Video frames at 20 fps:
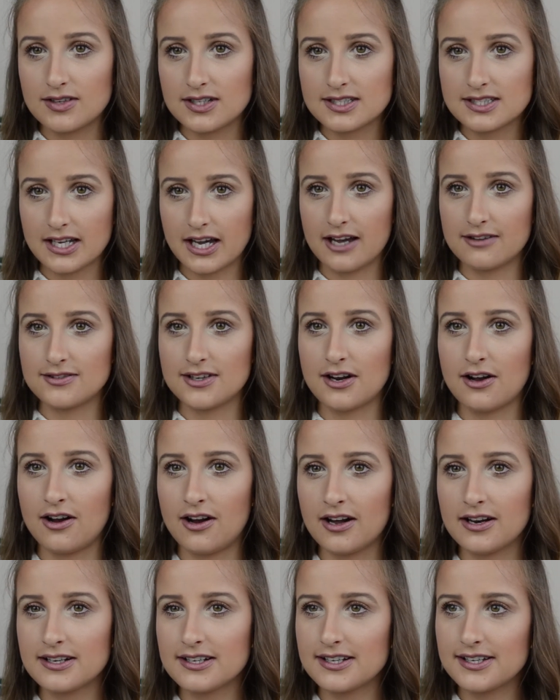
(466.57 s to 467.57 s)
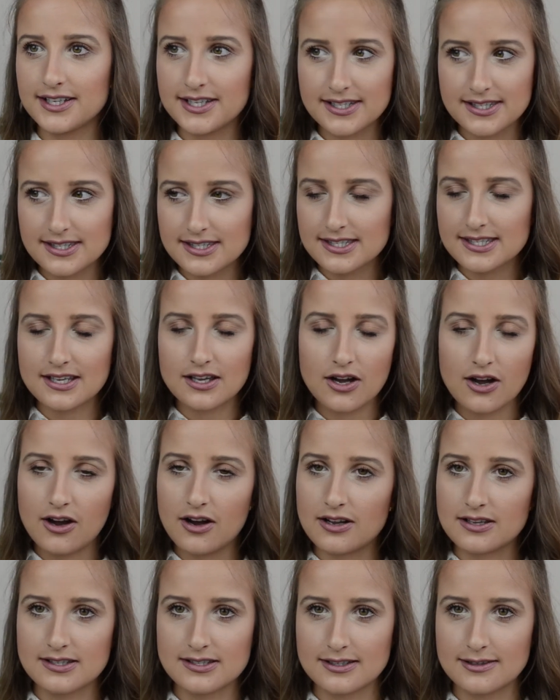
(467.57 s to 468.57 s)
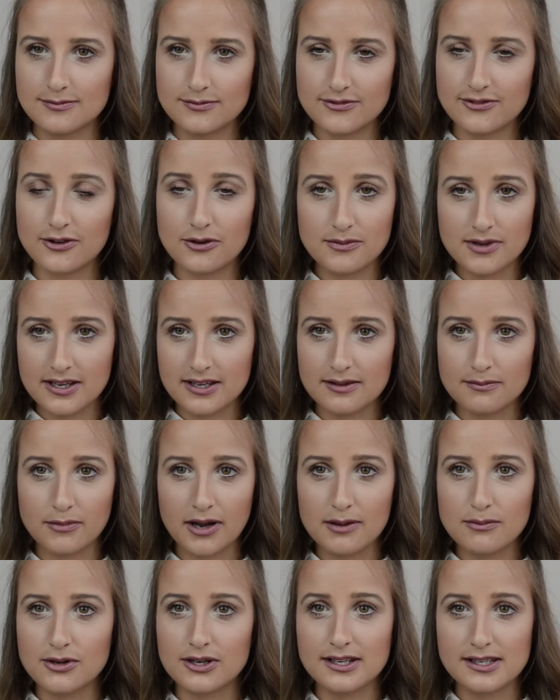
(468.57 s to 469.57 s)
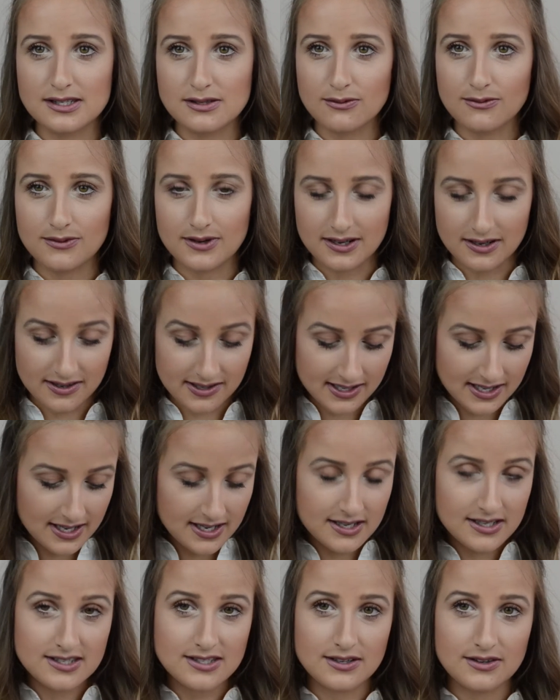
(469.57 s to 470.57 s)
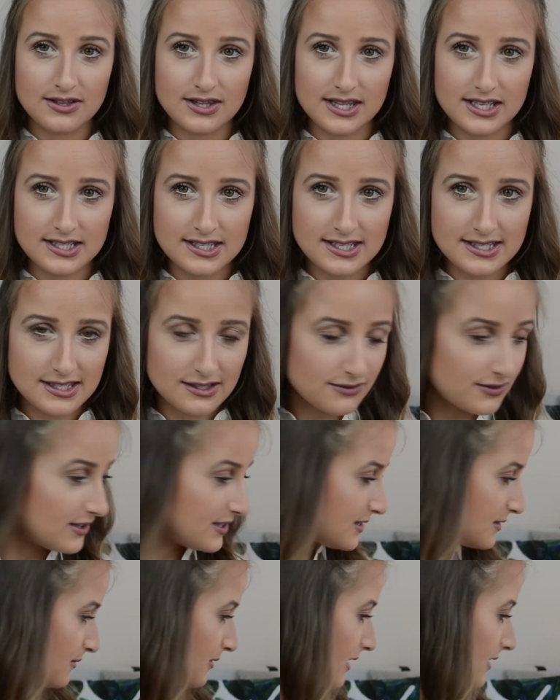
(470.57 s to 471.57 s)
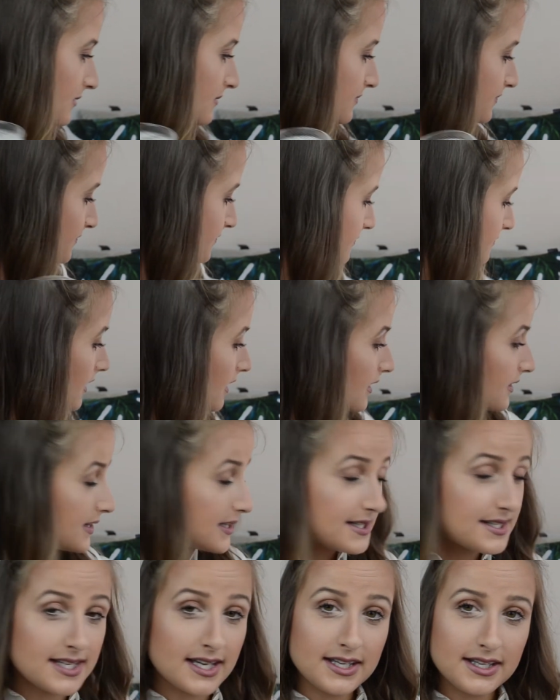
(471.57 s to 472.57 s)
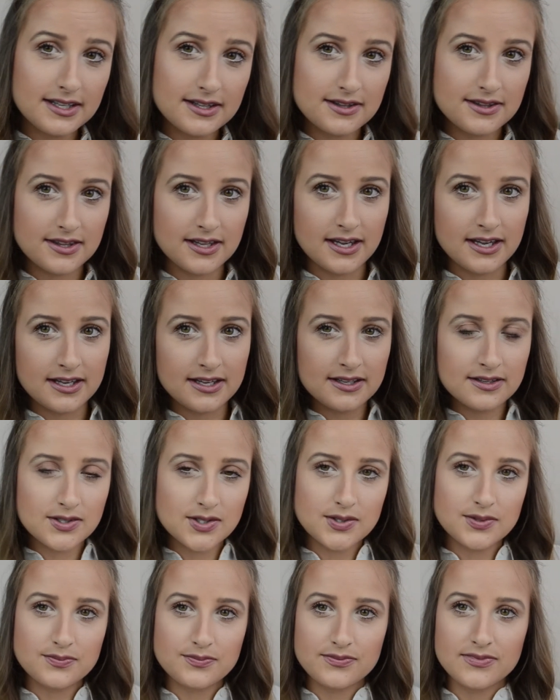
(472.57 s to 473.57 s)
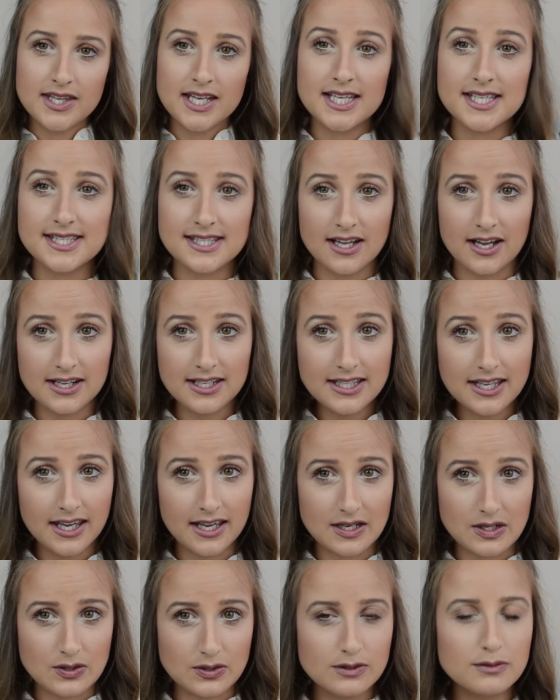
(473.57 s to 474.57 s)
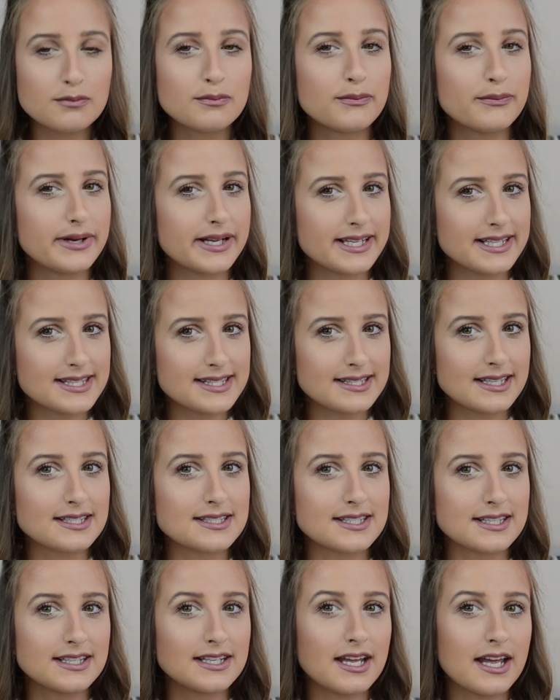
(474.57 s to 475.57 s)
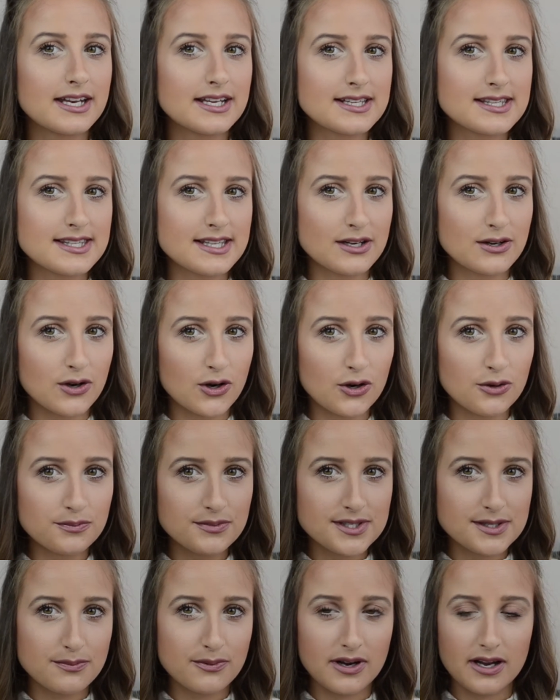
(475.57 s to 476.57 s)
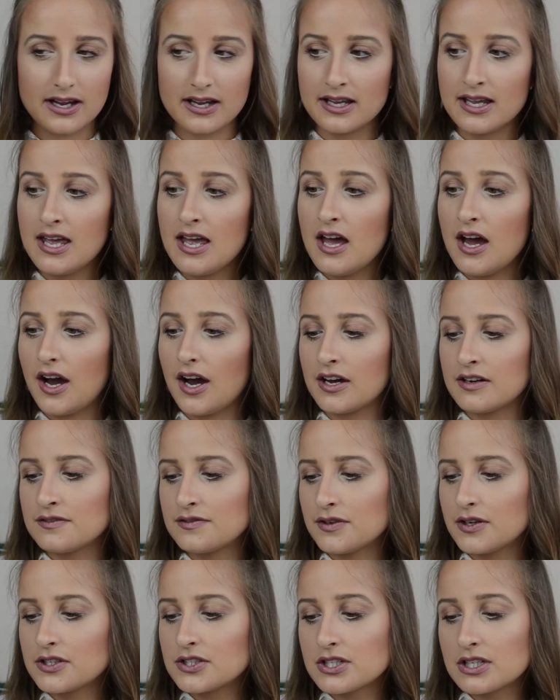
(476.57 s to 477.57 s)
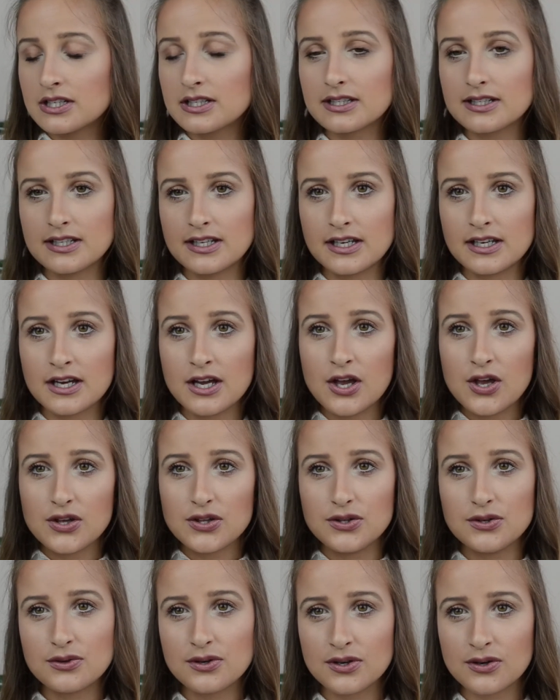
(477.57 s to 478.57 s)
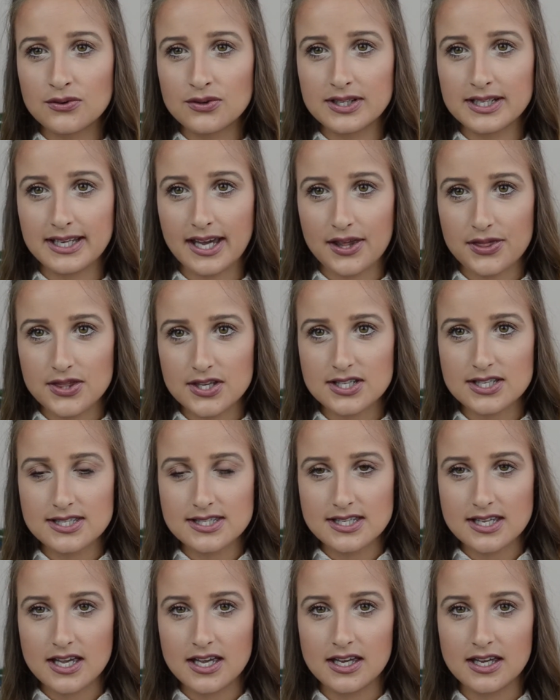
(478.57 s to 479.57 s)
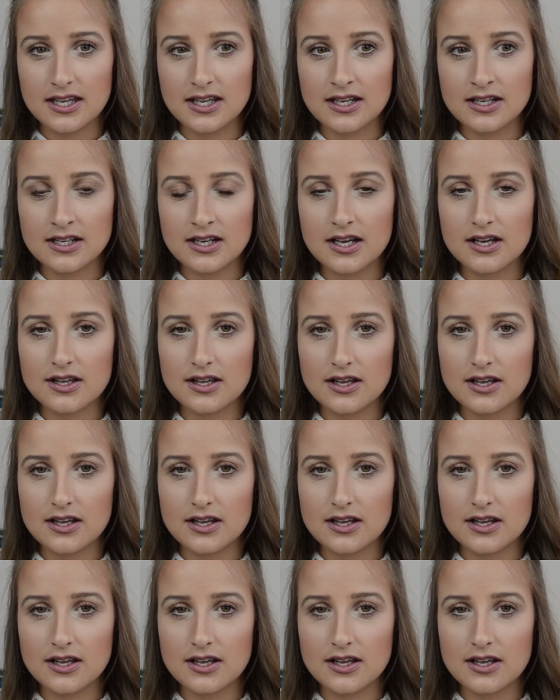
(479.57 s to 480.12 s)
to have it on, it's awesome for me. In my book, it's a winner. So this is the first one. The second thing, it's not a candle, but it's scented, and it's their HOMESPRAY. Unfortunately, you can only get this in